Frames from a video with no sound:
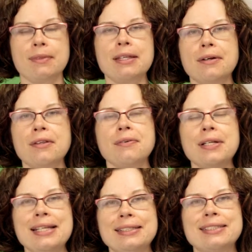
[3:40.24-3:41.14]
There are
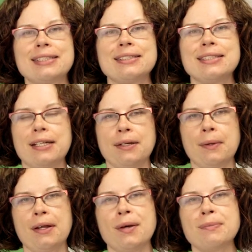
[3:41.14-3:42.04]
3 things to consider
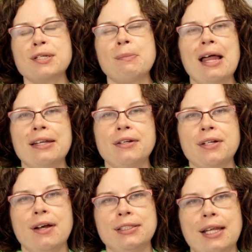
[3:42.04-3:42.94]
when it comes to planning your
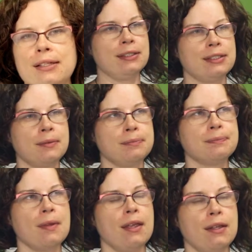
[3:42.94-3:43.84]
content.
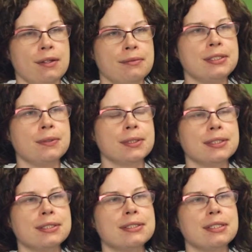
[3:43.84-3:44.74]
Your
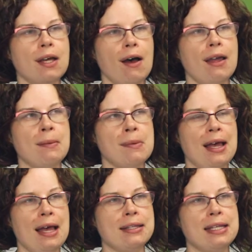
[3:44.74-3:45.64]
resources, time,
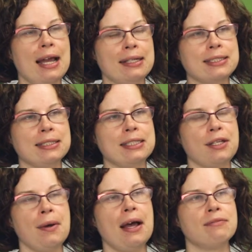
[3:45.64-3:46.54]
and the access that
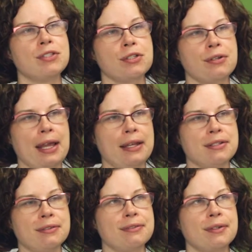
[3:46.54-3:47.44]
you have to
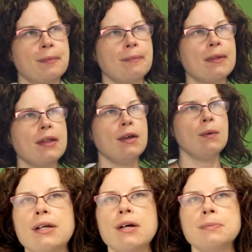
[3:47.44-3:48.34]
creative.
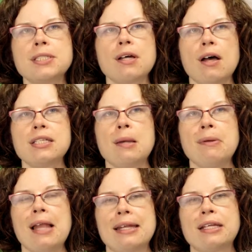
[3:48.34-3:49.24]
When it comes to content
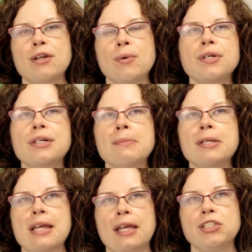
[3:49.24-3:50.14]
planning, know your
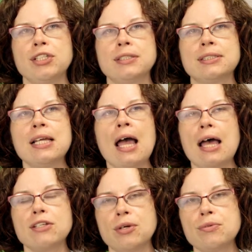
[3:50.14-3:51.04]
limitations
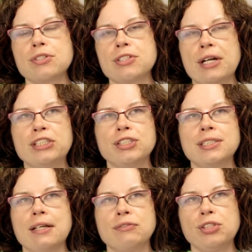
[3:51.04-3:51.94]
and don't stretch
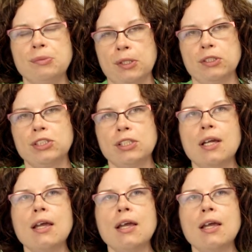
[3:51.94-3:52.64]
yourself too much.